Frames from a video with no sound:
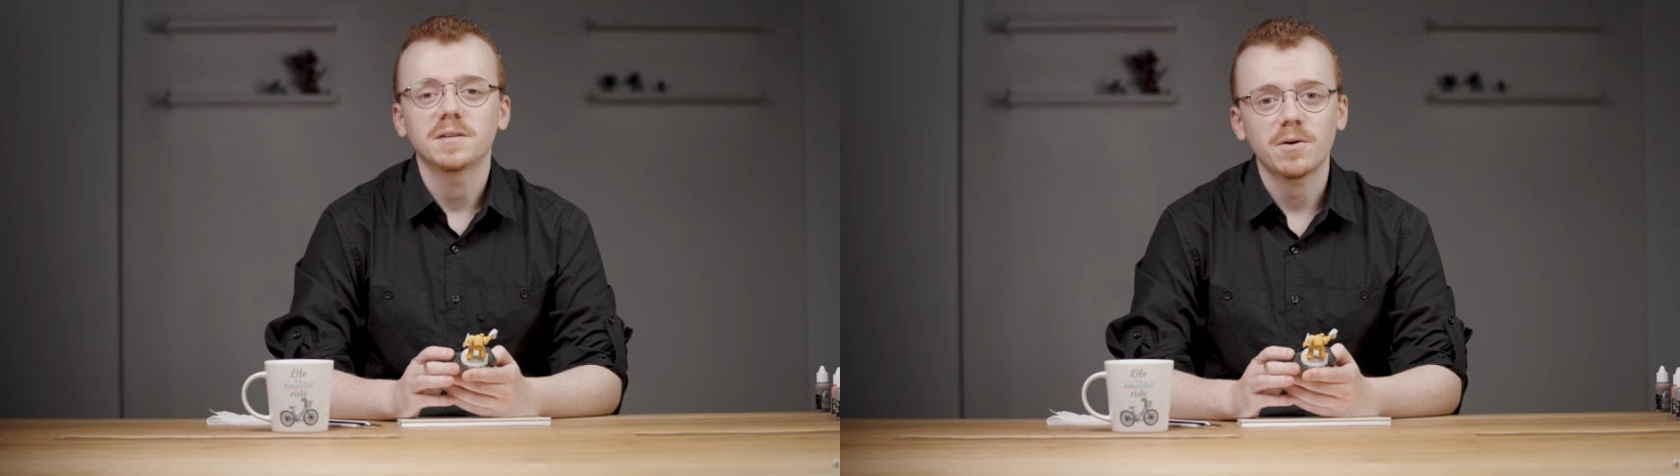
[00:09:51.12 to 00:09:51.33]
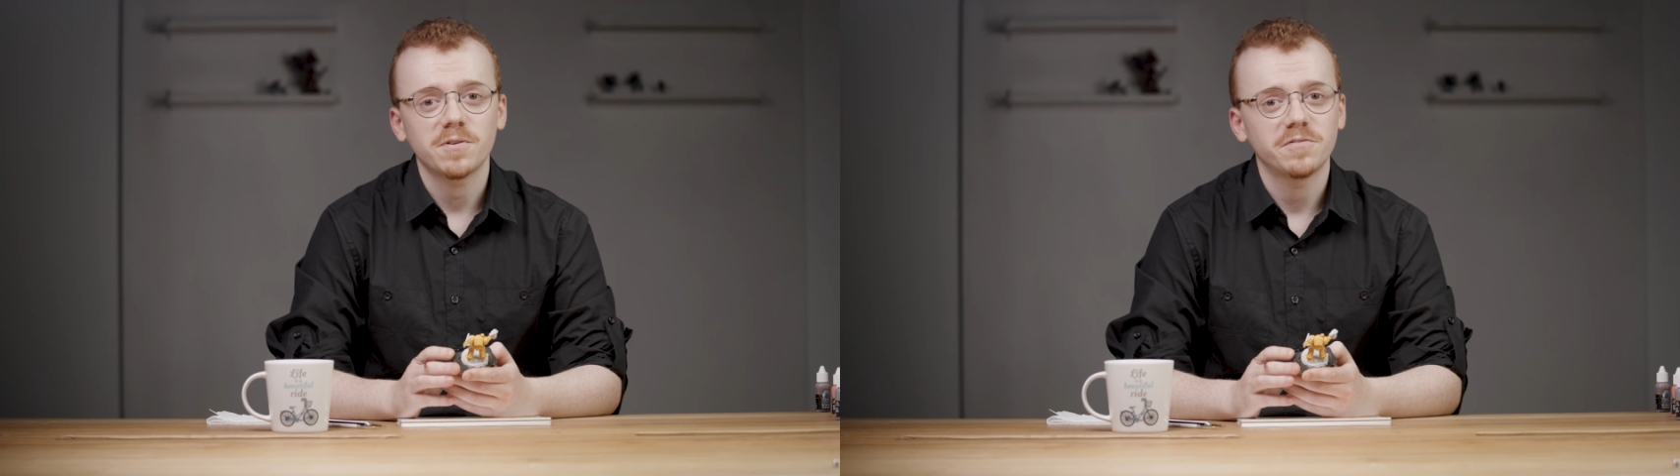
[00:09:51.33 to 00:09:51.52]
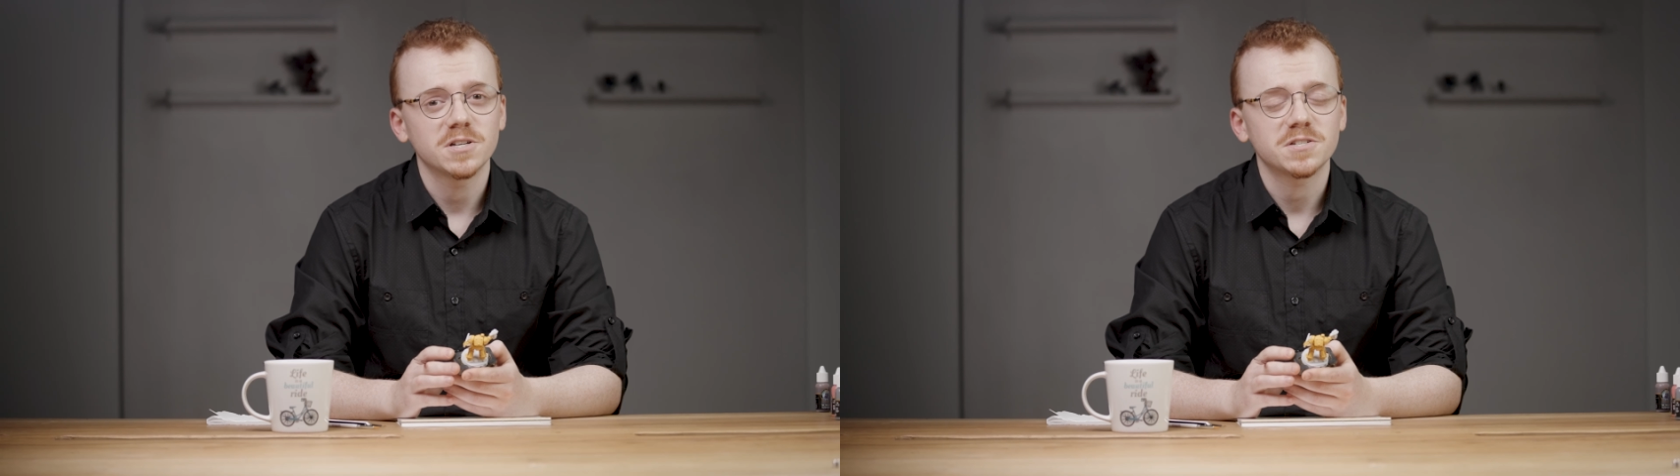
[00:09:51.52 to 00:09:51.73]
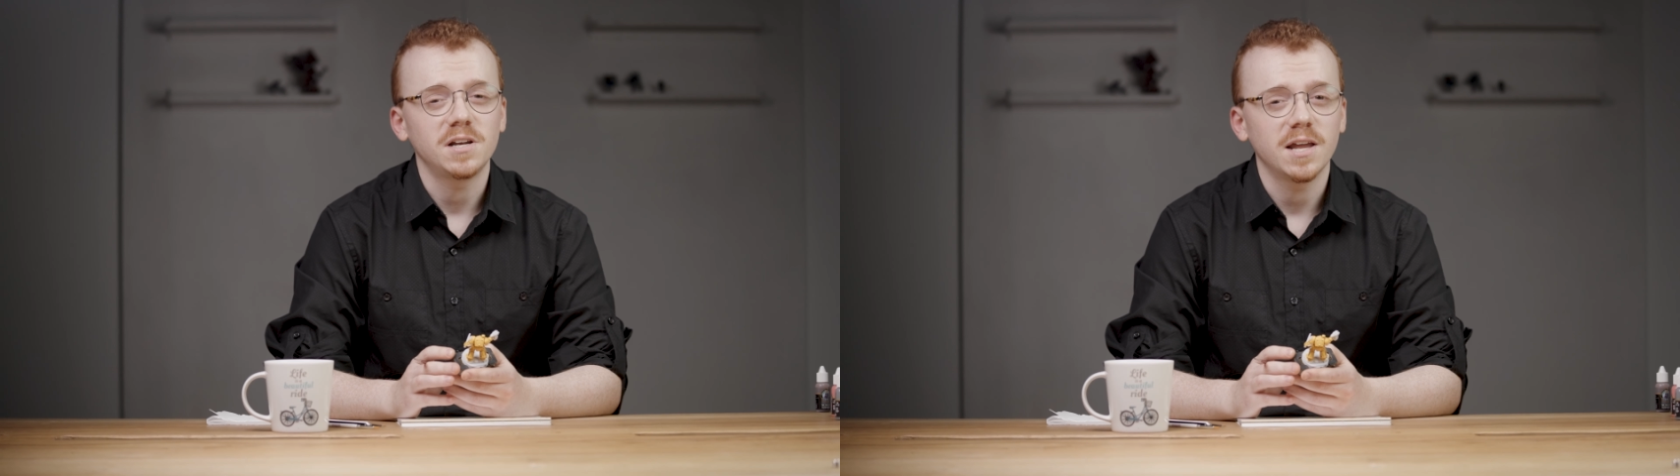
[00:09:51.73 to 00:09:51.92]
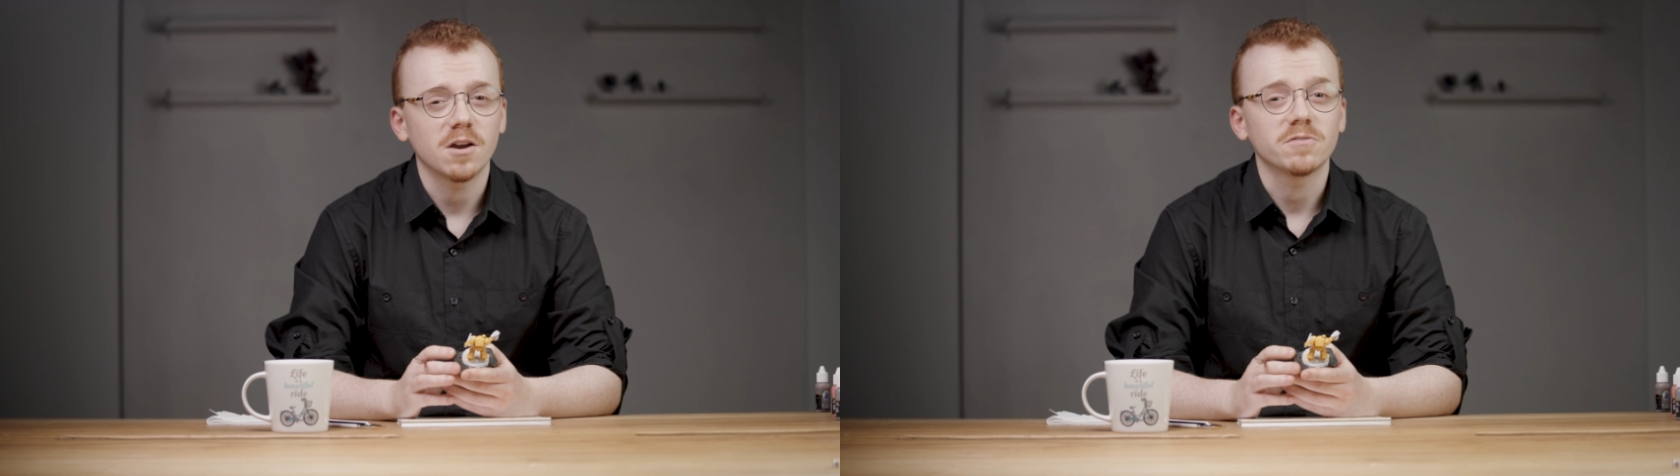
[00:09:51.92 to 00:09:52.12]
Now we finish
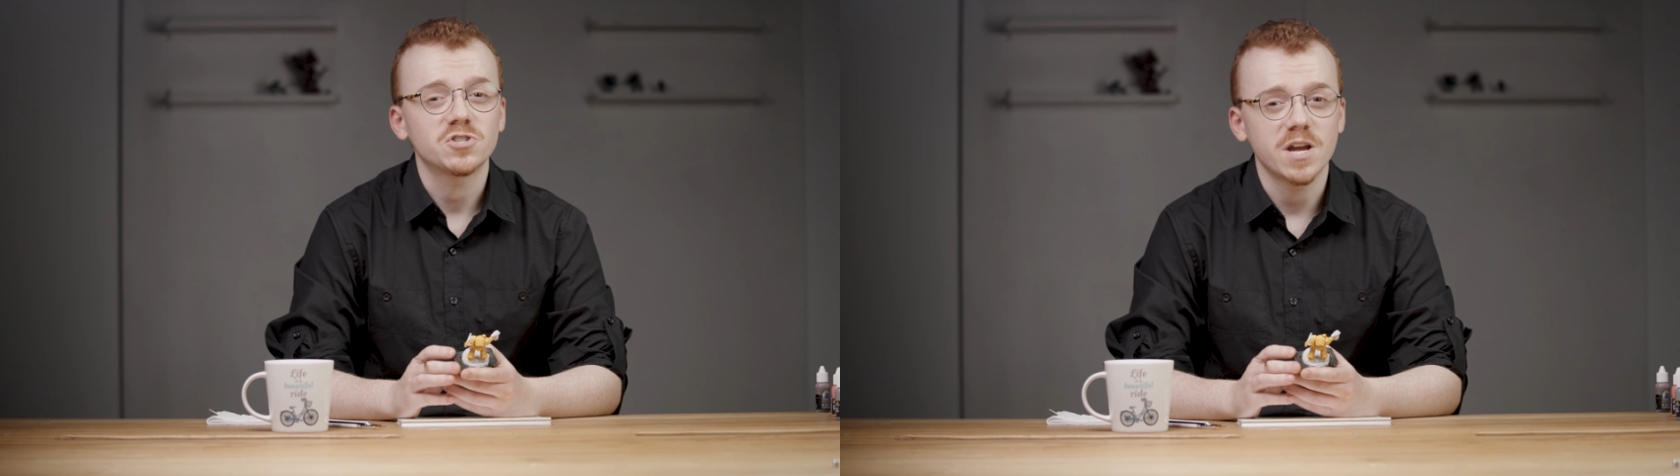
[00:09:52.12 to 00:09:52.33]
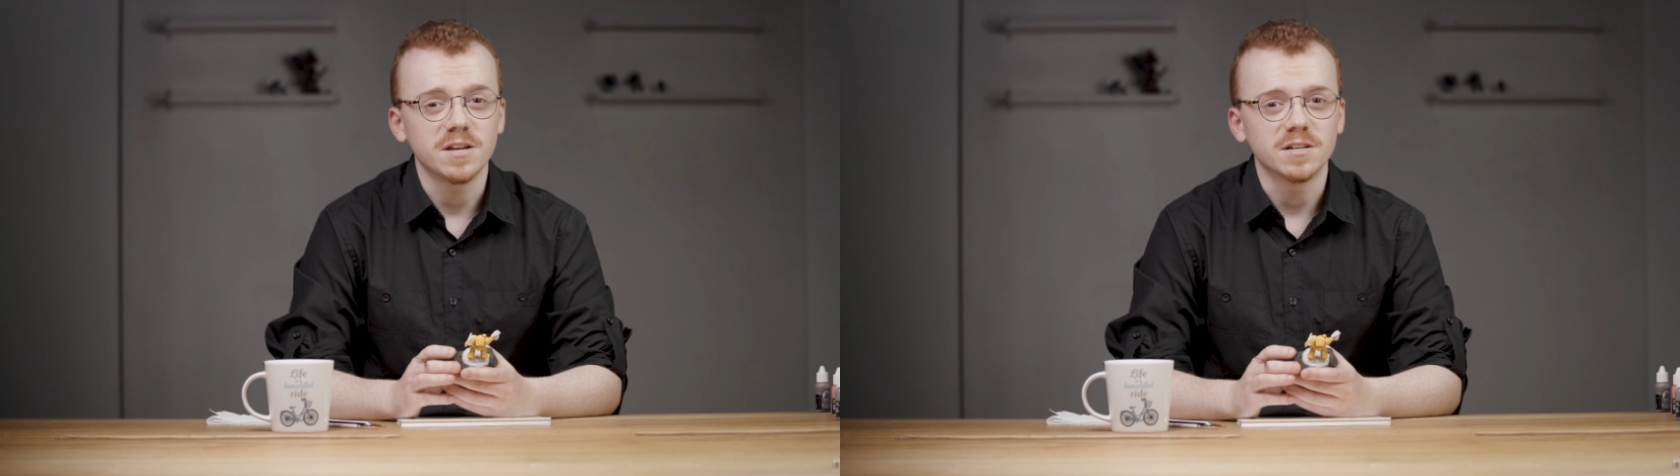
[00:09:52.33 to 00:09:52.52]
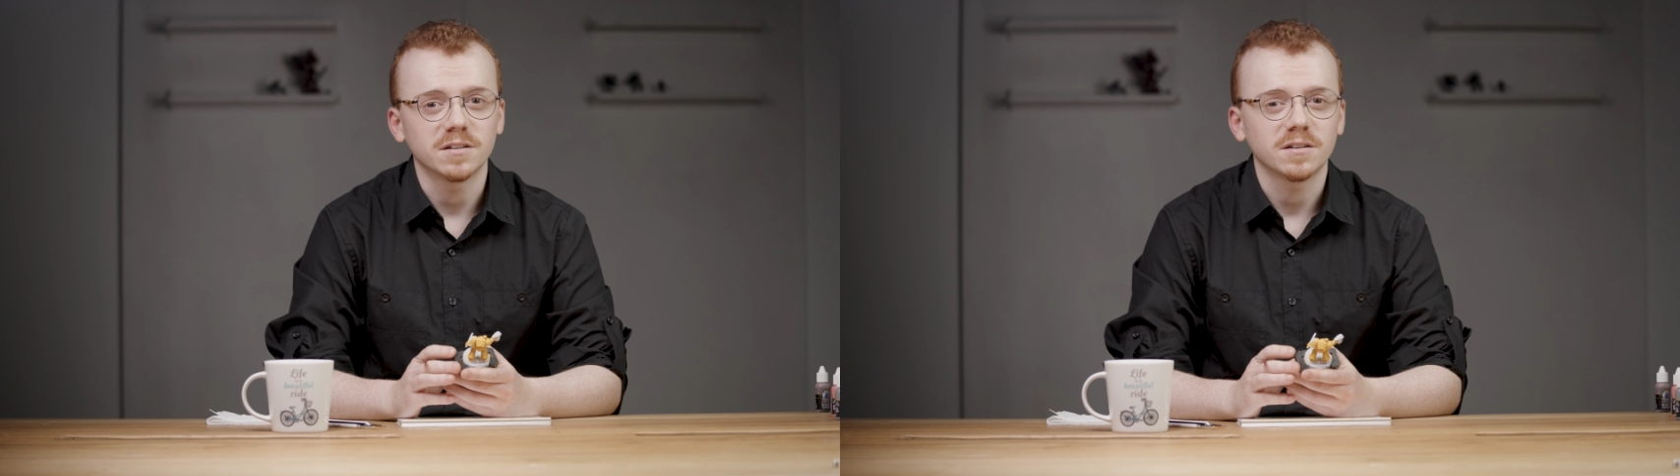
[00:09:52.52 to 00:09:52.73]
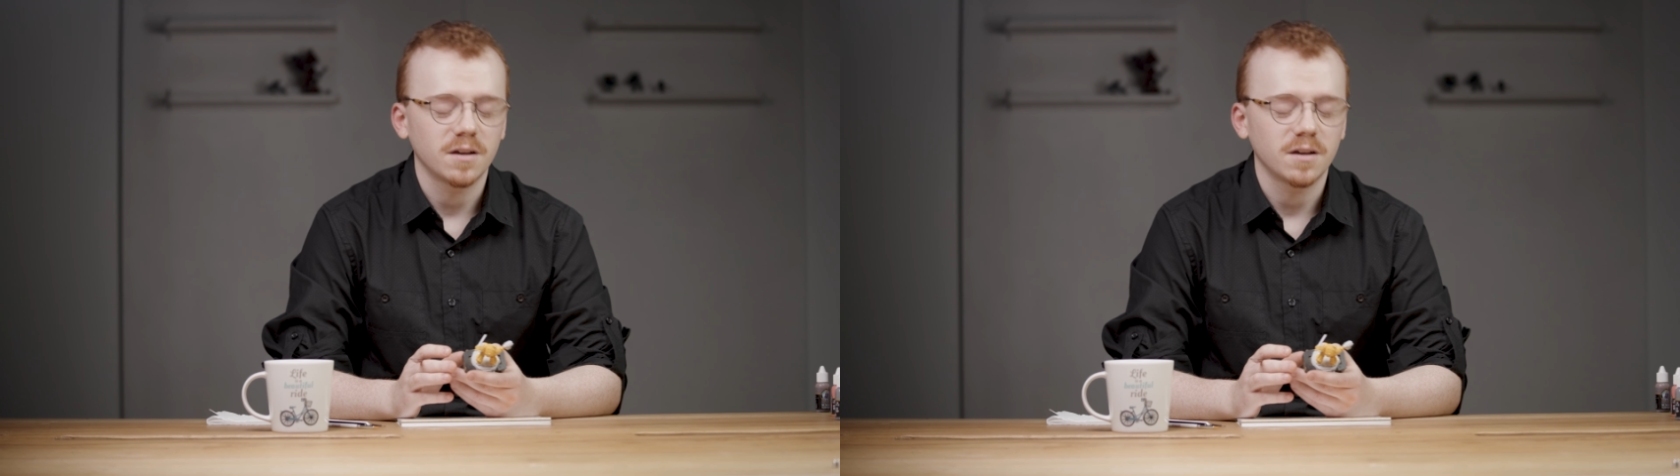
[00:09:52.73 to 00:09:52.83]
the layer of shading,